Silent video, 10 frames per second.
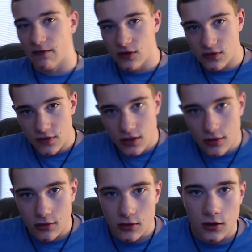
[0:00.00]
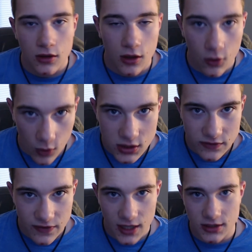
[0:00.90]
If this video
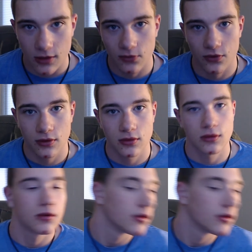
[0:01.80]
was in fact helpful,